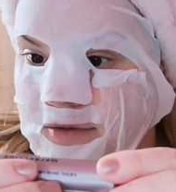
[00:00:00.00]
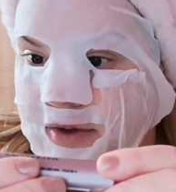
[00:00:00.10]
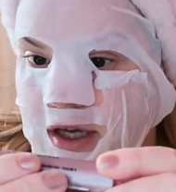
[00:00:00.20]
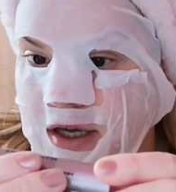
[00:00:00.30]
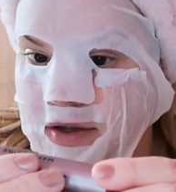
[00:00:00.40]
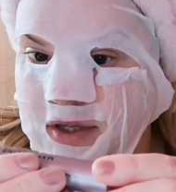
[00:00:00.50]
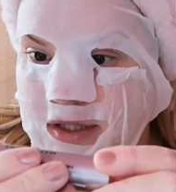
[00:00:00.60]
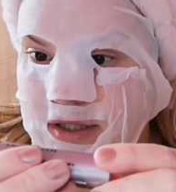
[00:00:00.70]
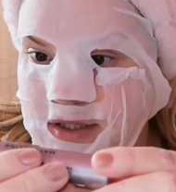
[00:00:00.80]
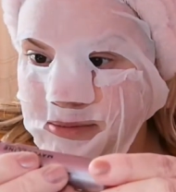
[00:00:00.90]
loving it.
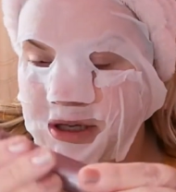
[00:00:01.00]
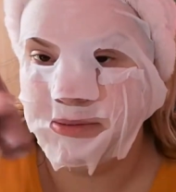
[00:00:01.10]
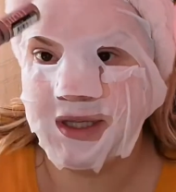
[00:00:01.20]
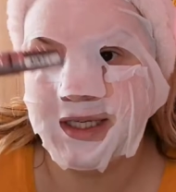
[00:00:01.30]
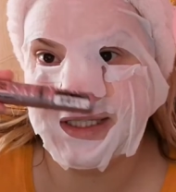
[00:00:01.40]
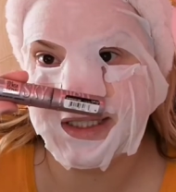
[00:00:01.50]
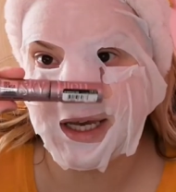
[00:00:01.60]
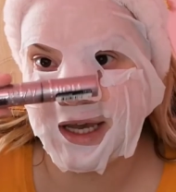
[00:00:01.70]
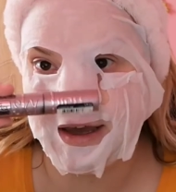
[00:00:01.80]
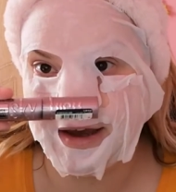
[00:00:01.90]
This is the Maybelline
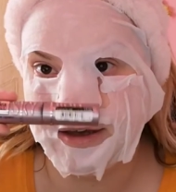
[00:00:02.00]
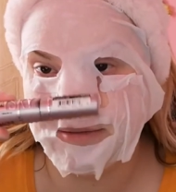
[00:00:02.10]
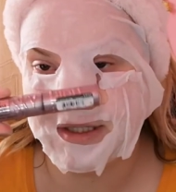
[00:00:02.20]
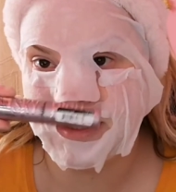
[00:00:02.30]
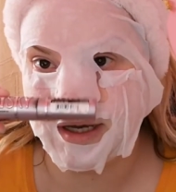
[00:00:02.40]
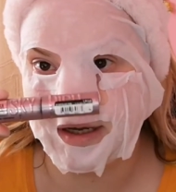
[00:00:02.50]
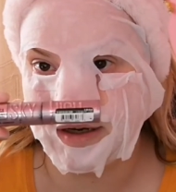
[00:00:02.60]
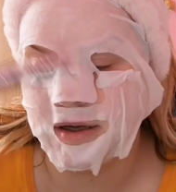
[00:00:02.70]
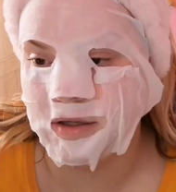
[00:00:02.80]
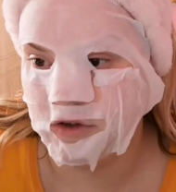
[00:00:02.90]
Sky High
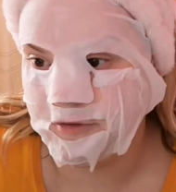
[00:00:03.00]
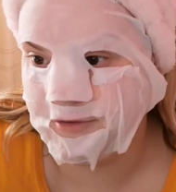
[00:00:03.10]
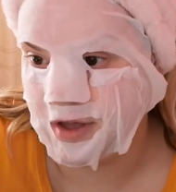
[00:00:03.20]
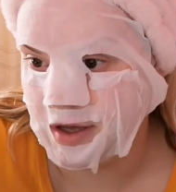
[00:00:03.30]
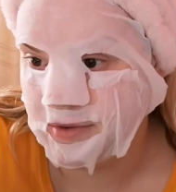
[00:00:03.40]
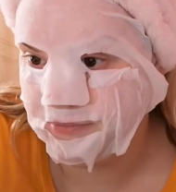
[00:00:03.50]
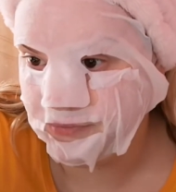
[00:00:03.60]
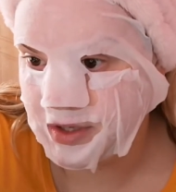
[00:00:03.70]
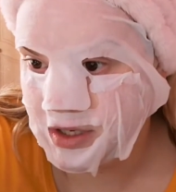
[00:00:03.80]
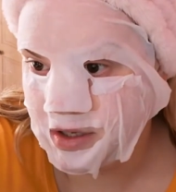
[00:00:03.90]
Mascara. I love that.
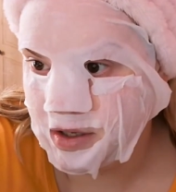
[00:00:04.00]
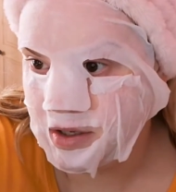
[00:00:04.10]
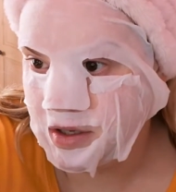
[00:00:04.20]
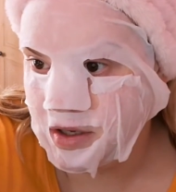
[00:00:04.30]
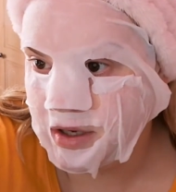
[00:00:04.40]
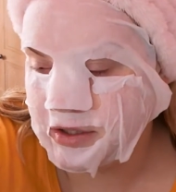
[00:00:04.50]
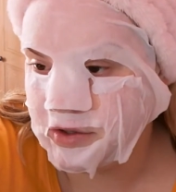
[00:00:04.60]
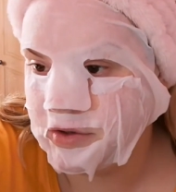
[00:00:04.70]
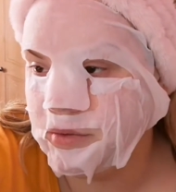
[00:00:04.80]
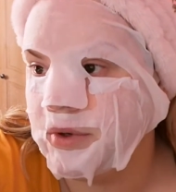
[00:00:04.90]

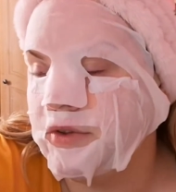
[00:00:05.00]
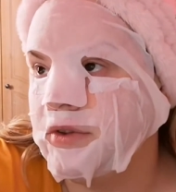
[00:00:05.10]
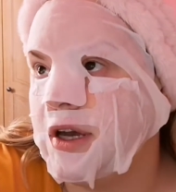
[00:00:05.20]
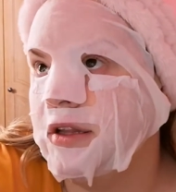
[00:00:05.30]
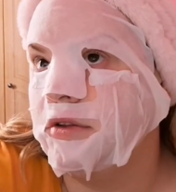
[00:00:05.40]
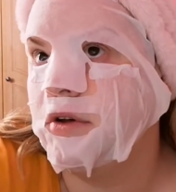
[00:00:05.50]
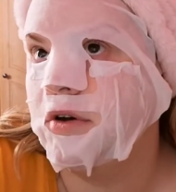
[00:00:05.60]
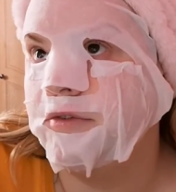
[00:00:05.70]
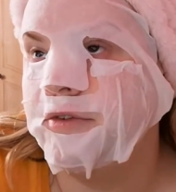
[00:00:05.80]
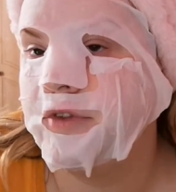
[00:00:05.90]
Another one that I
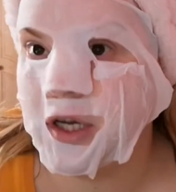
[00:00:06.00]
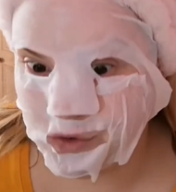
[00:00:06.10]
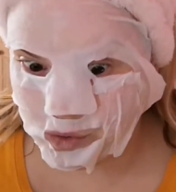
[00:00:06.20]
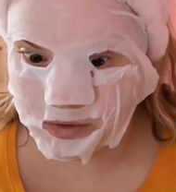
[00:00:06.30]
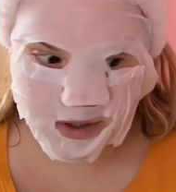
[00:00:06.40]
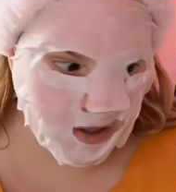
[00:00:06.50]
love that I don't